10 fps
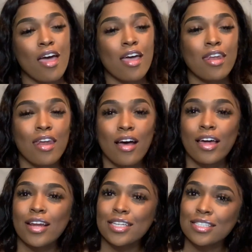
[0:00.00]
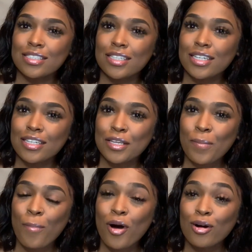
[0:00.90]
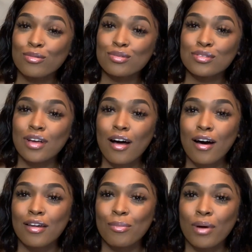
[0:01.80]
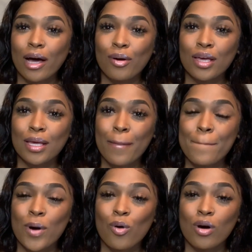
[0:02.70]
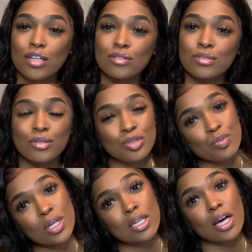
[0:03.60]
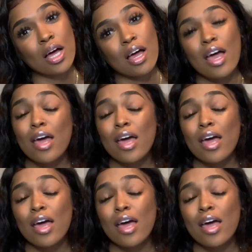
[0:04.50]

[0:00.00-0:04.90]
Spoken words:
and not necessarily post all about him on social media.